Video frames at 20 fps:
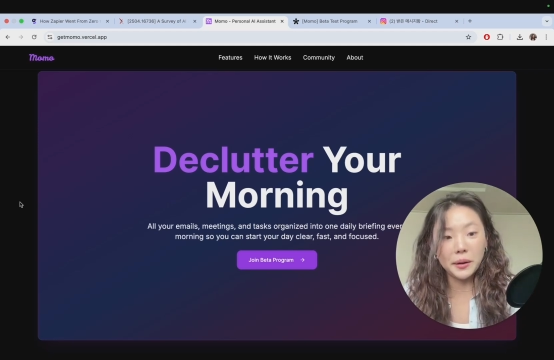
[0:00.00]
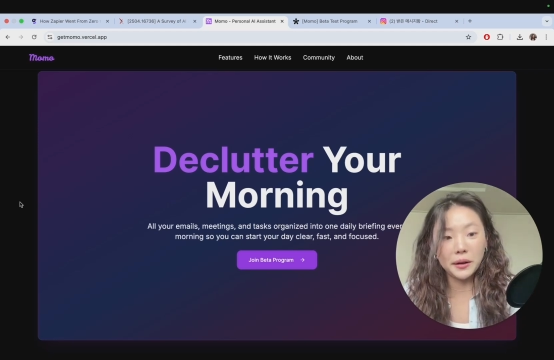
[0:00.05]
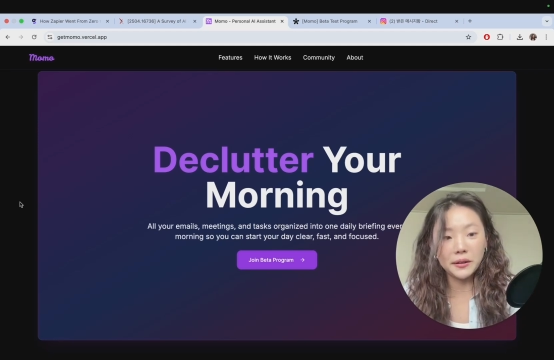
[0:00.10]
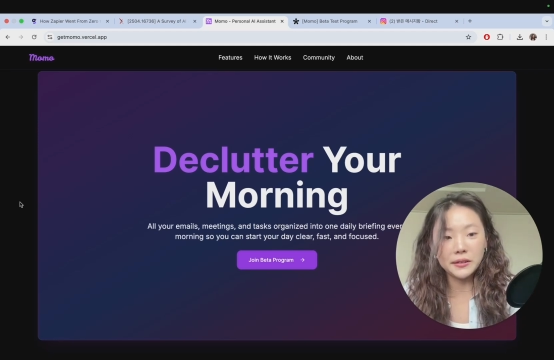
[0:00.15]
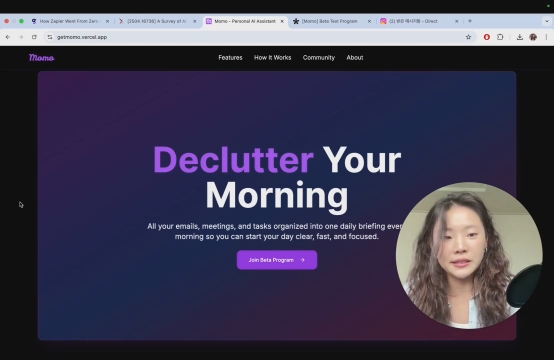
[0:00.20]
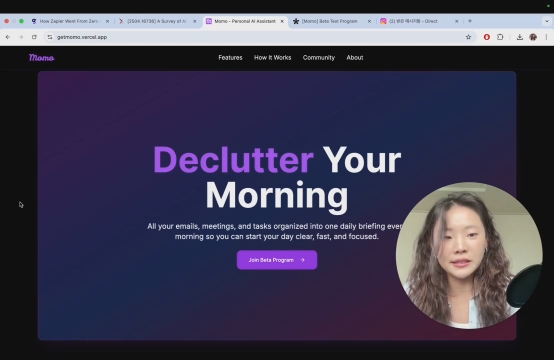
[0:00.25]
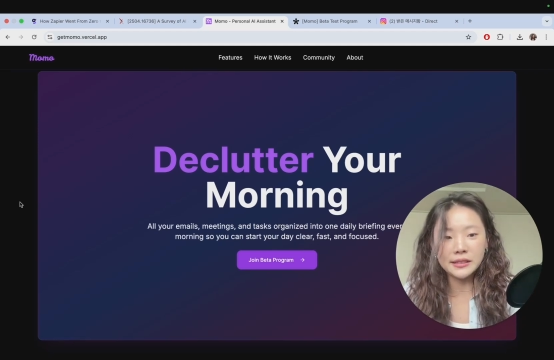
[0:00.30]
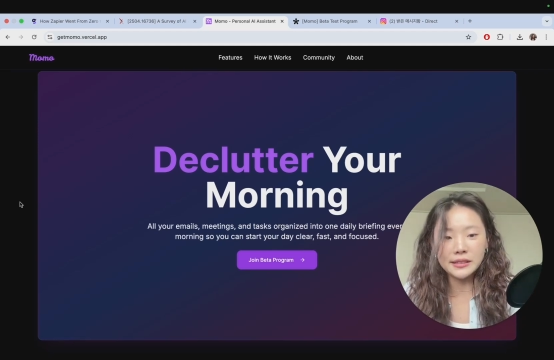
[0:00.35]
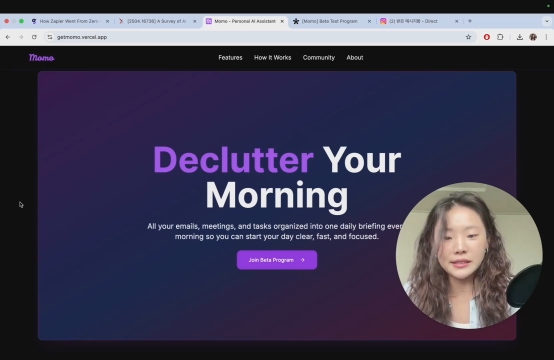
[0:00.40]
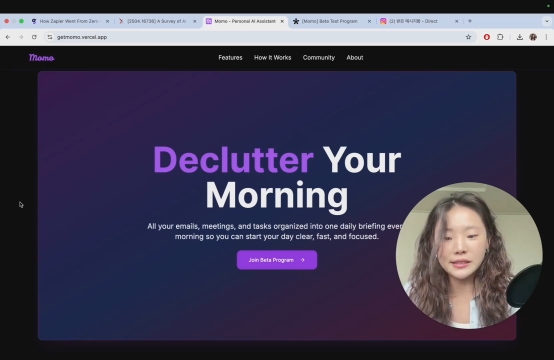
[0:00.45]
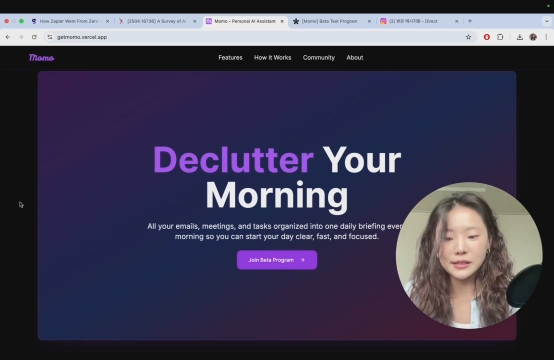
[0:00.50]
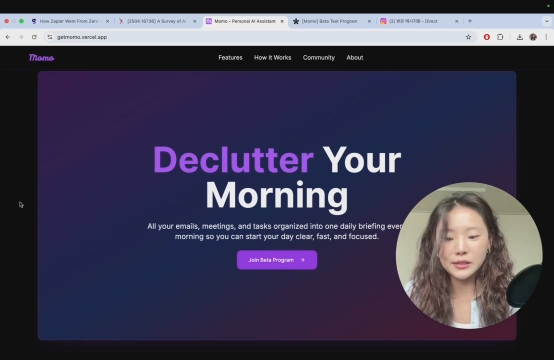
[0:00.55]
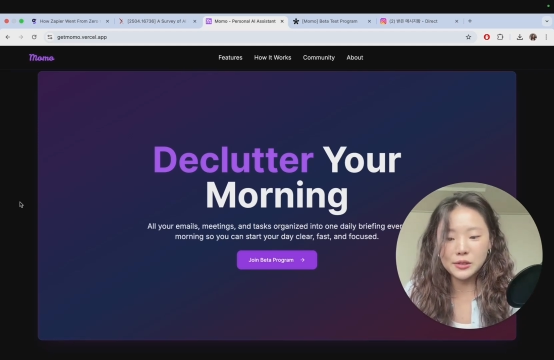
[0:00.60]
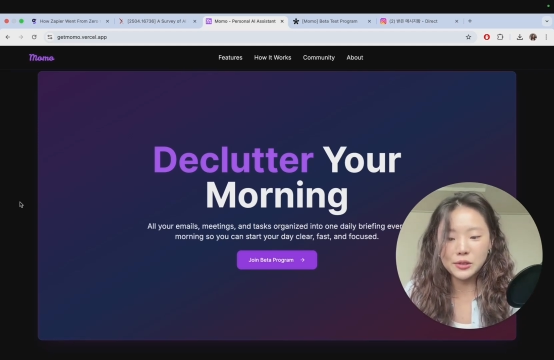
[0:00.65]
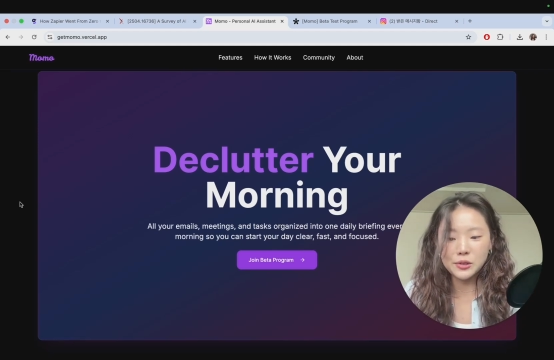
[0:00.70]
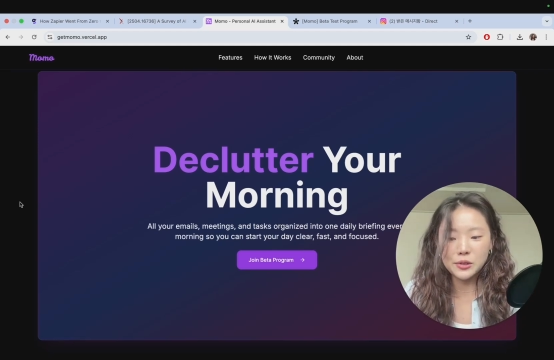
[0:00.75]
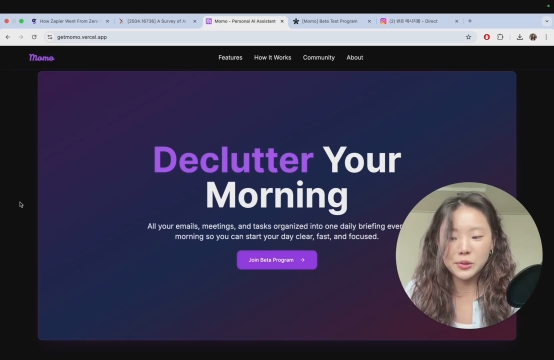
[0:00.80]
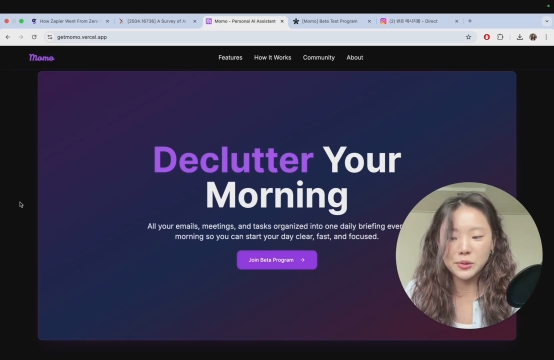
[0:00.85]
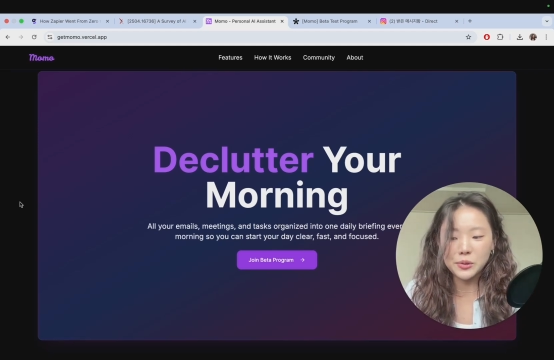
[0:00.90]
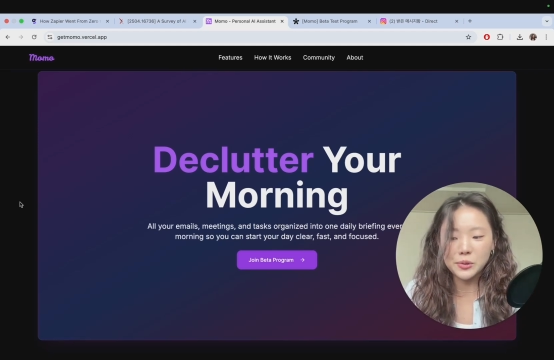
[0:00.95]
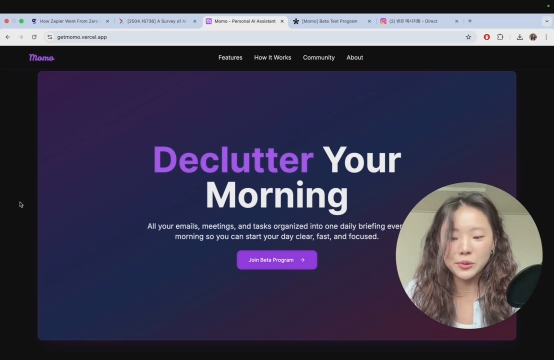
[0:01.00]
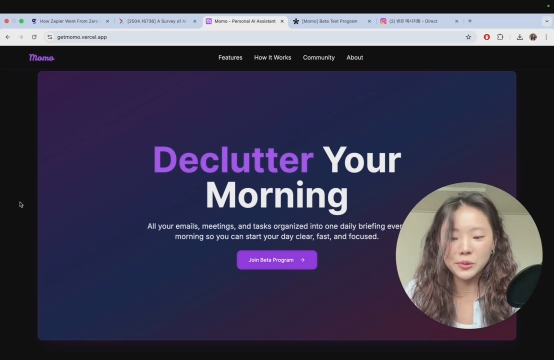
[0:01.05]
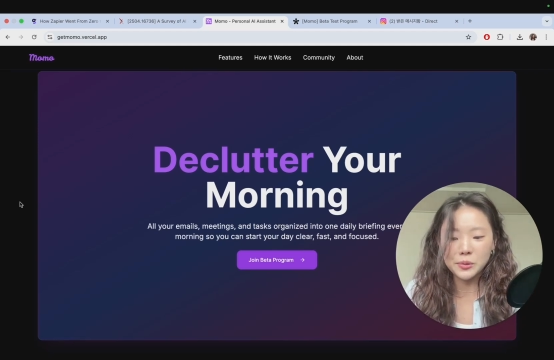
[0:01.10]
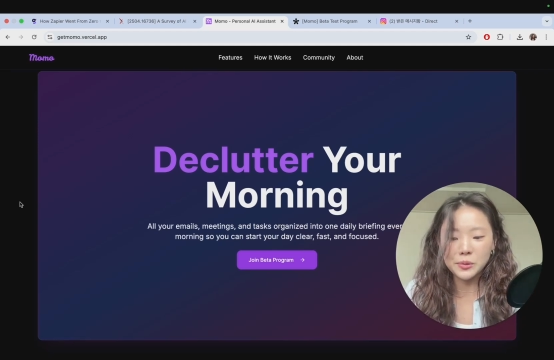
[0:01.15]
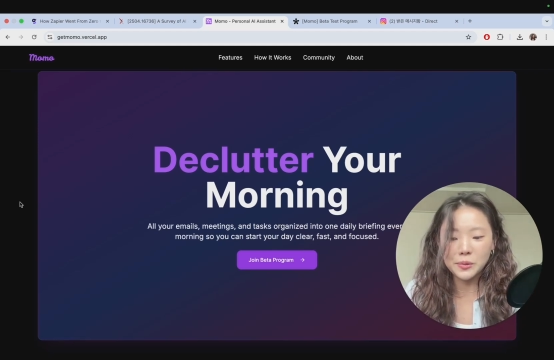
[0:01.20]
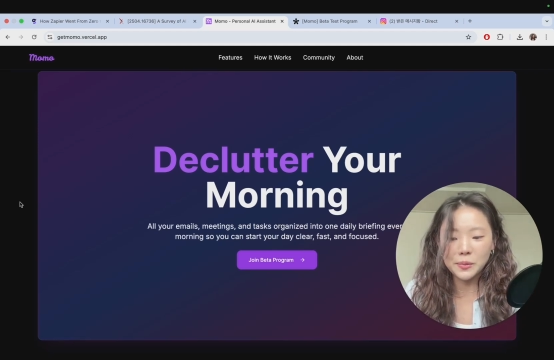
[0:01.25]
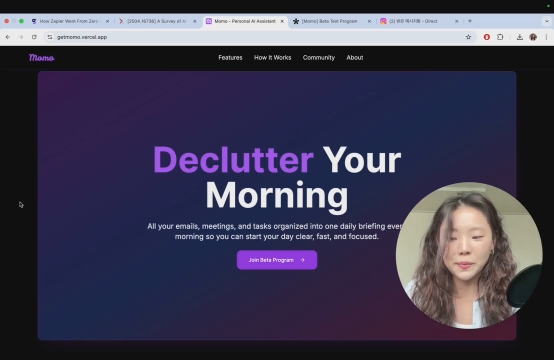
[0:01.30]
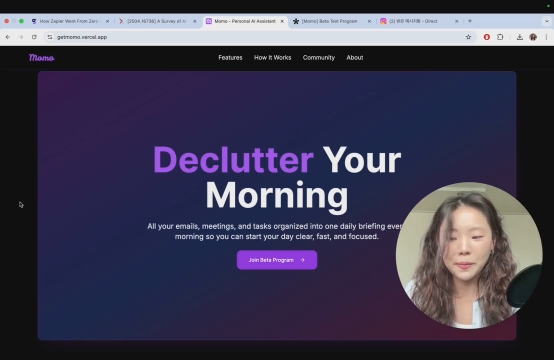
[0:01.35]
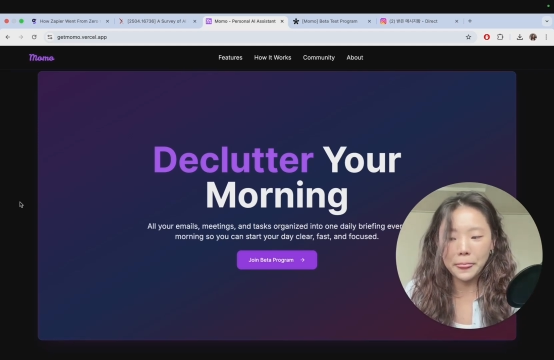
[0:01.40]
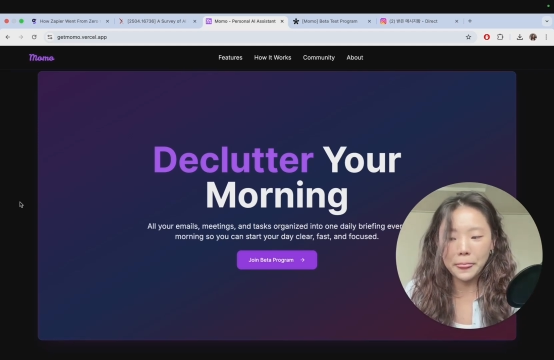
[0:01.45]
buttons
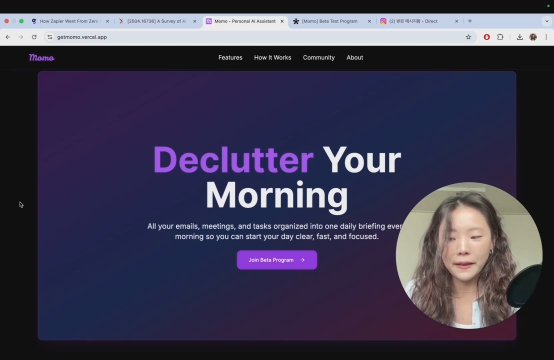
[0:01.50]
to